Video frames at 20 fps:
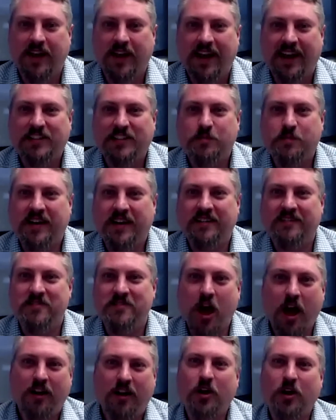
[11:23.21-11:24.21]
It's been
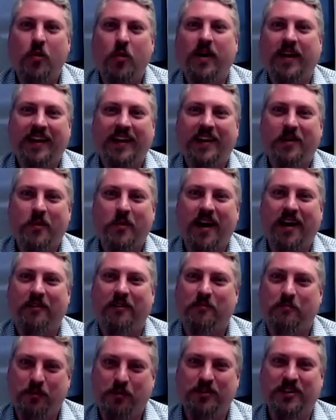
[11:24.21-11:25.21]
not going
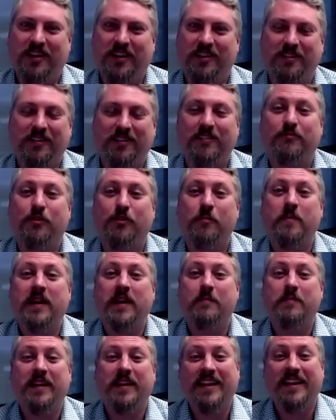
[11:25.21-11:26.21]
anywhere, particularly for many,
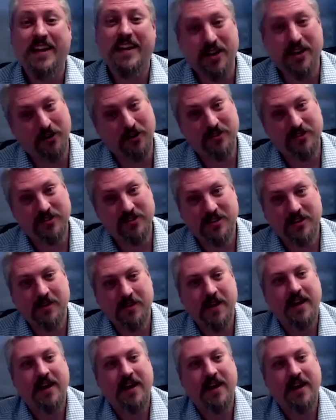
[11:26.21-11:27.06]
many years.